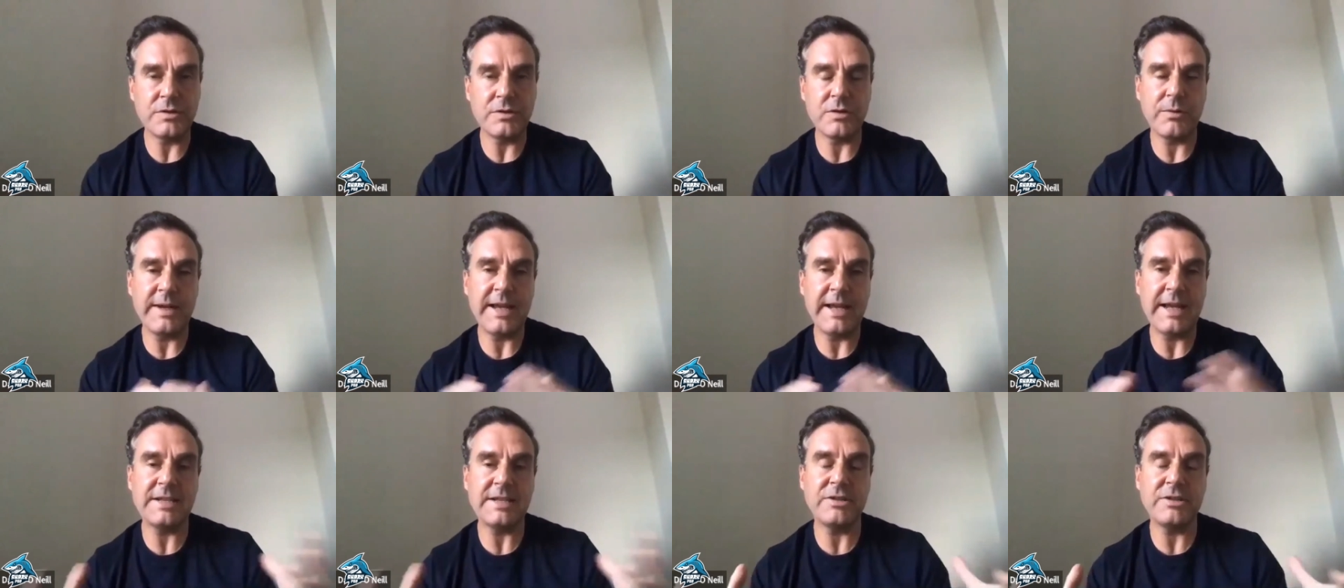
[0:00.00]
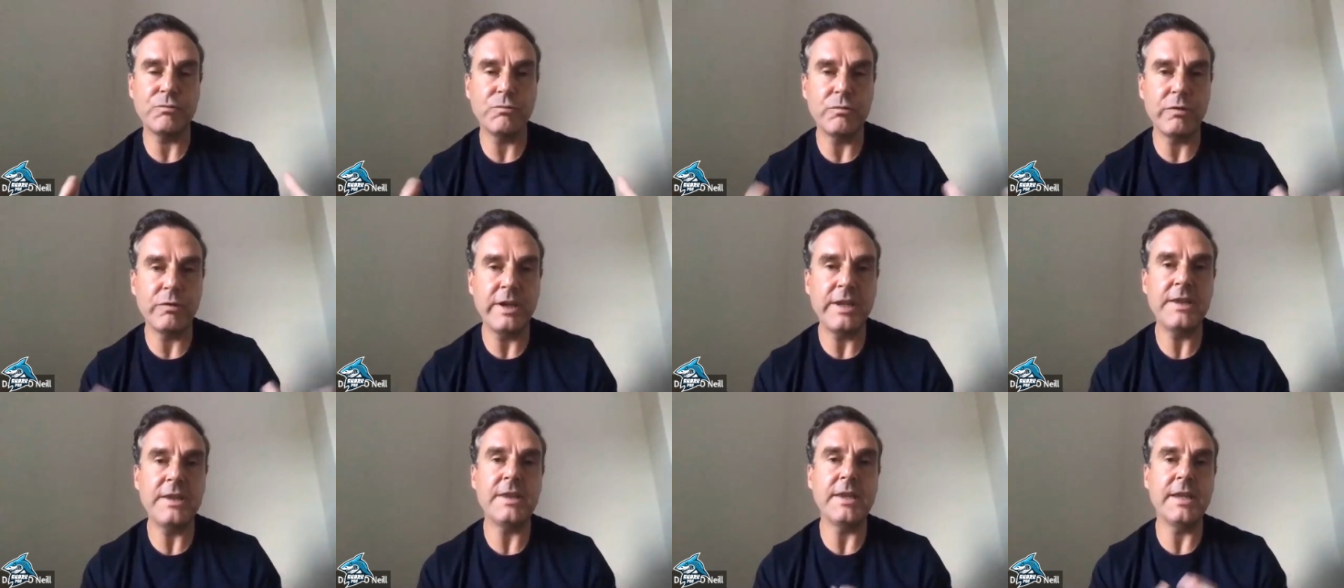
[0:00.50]
So we had to
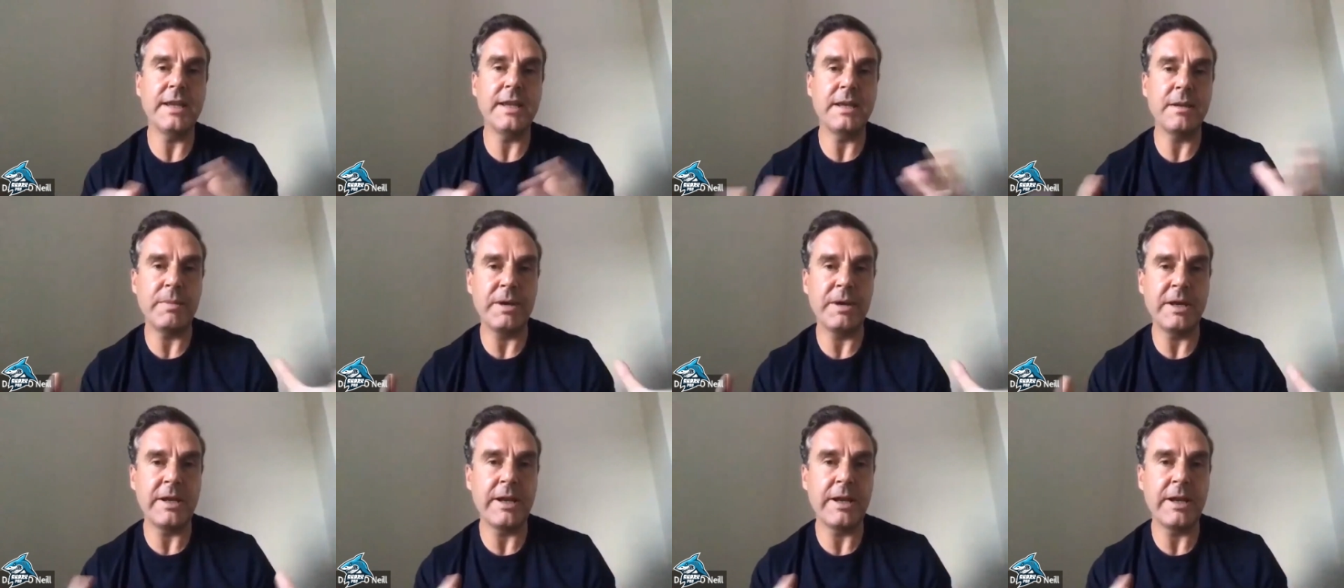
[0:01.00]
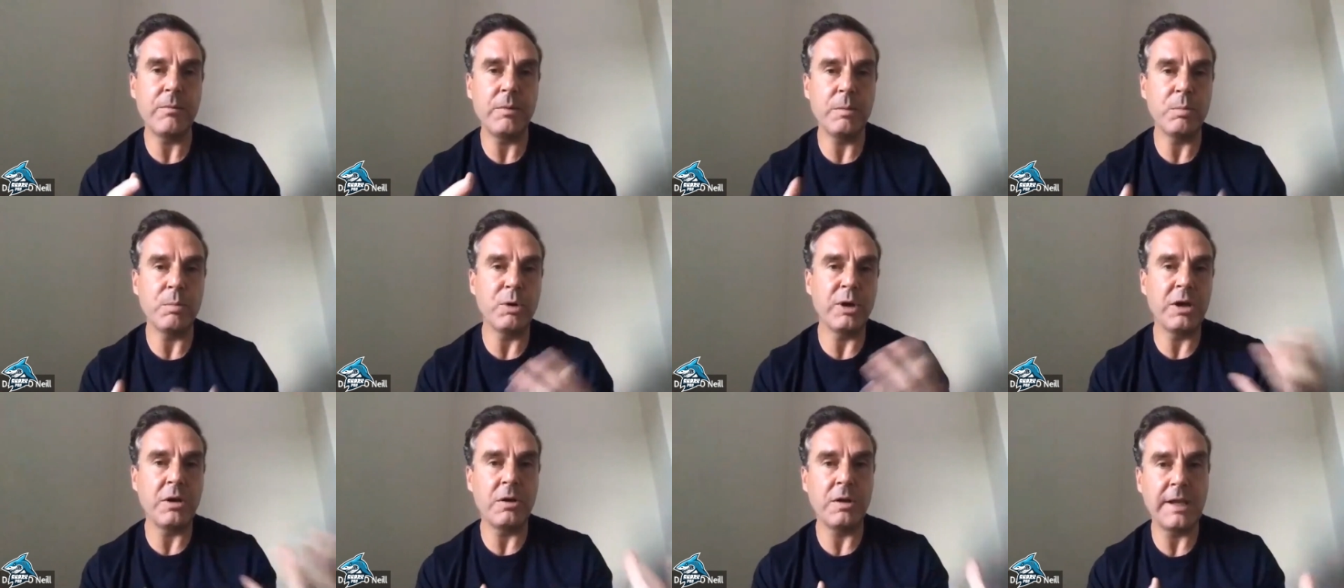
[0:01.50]
rethink about how we
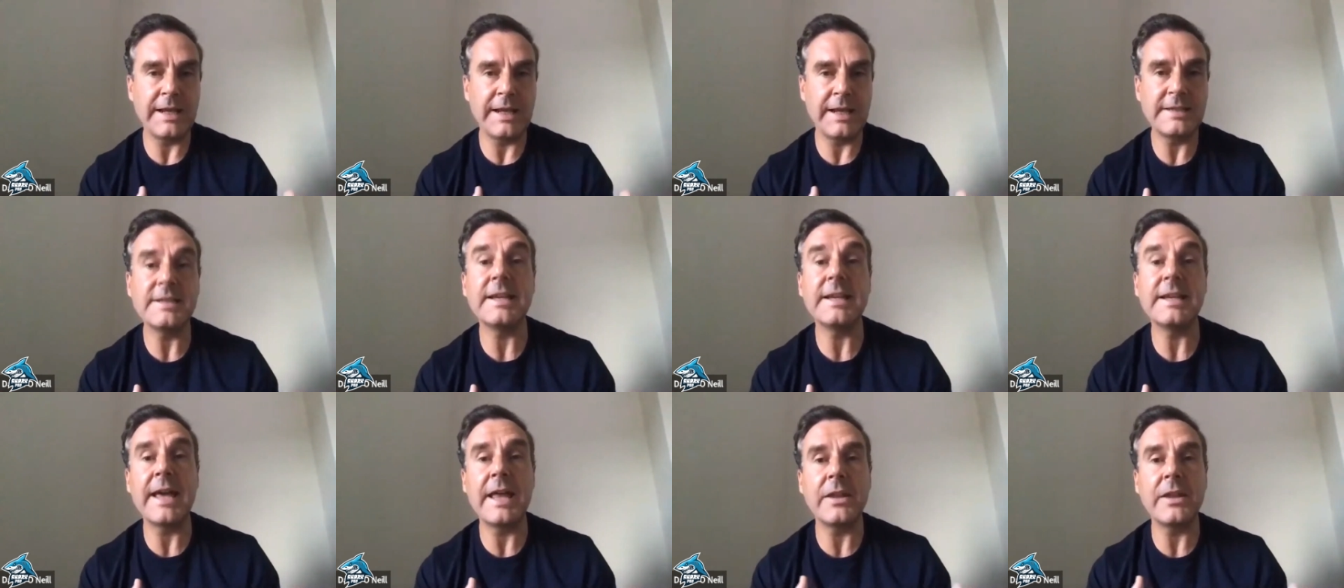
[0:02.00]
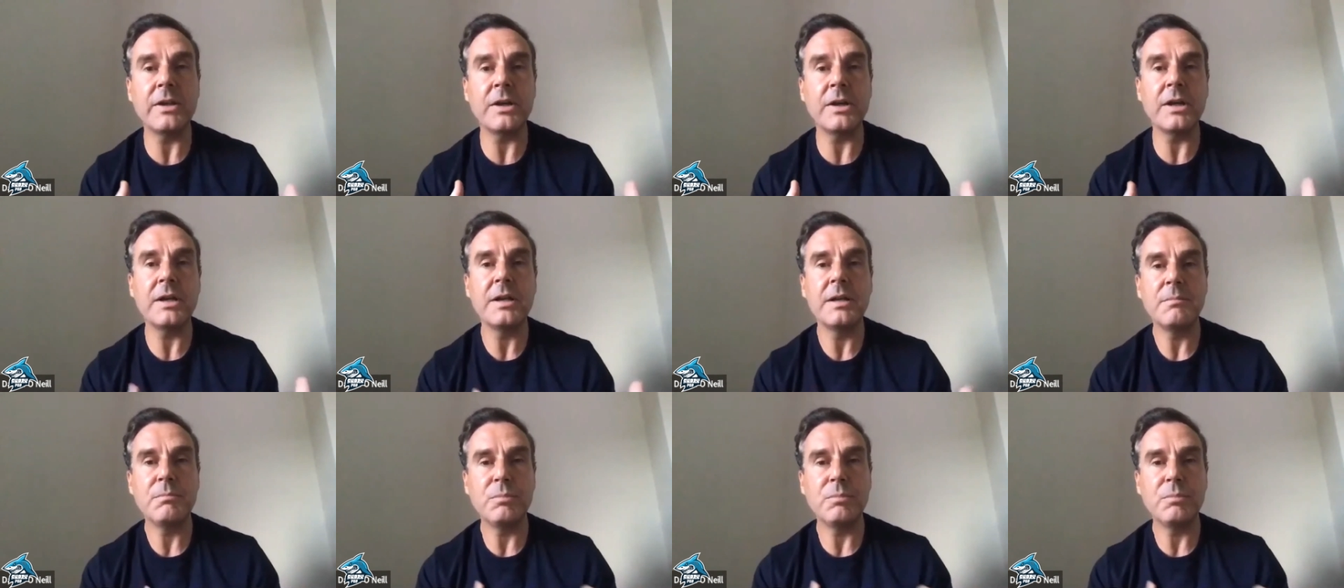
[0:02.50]
bring all that together,